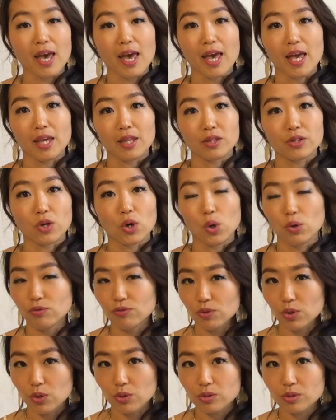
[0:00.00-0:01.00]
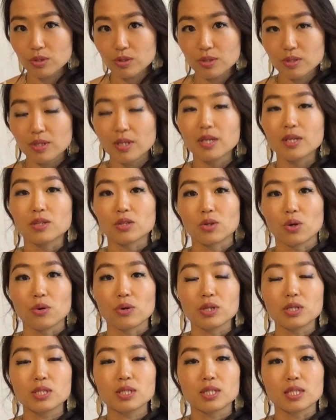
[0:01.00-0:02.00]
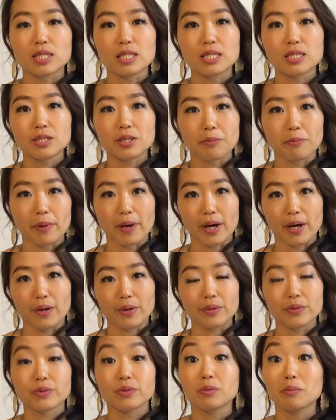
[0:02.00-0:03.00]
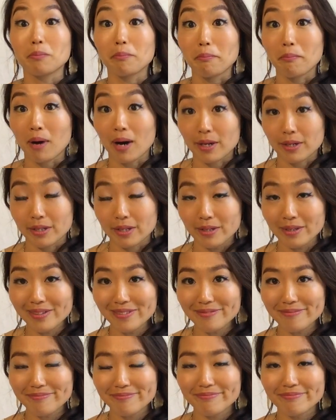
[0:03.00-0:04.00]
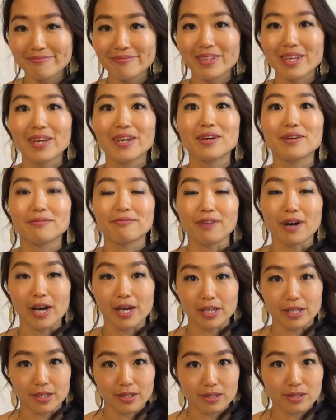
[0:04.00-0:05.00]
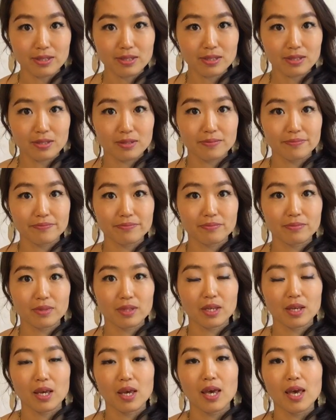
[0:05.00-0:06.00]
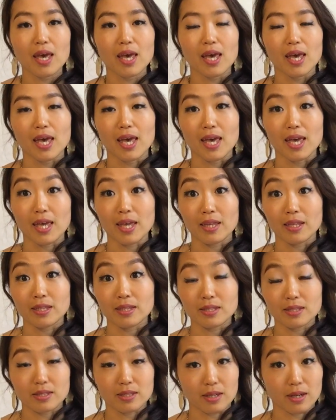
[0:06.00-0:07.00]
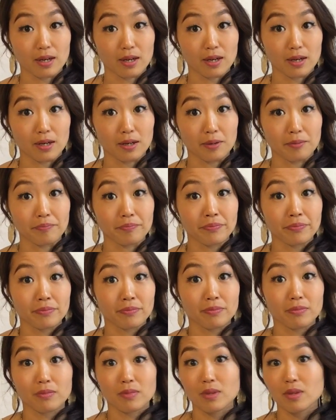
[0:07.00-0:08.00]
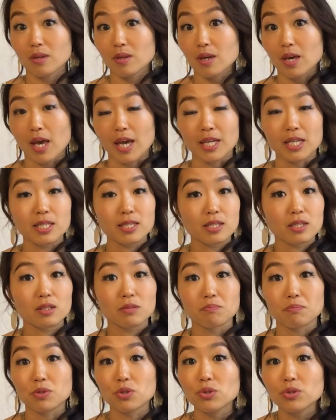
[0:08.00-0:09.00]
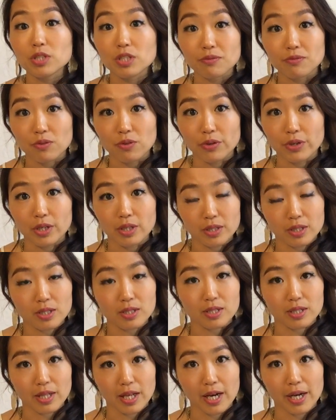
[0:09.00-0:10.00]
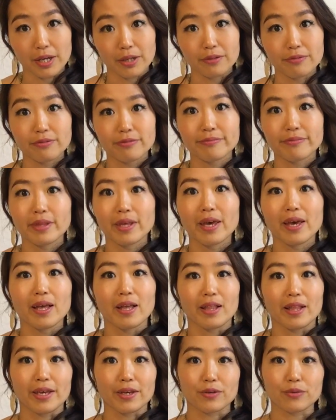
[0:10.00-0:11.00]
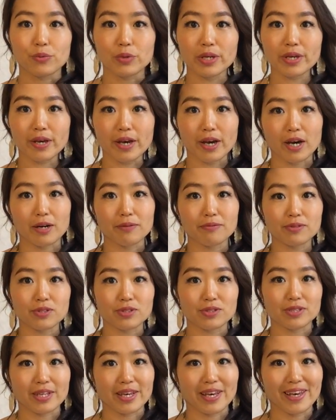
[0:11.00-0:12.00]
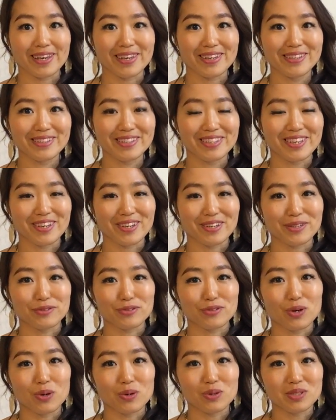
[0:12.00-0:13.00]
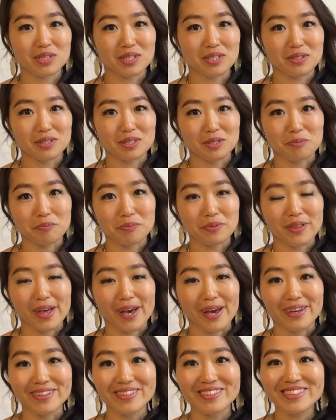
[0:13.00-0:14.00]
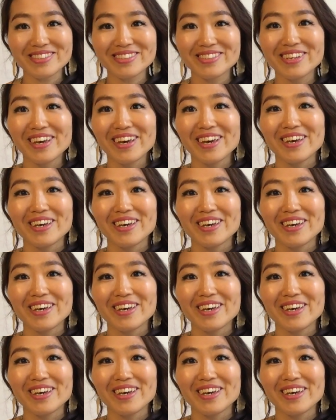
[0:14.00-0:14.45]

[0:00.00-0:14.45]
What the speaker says: and of course, Taurus is about money, finance, and anything beautiful in this life. Like we have today here, rose and some plants.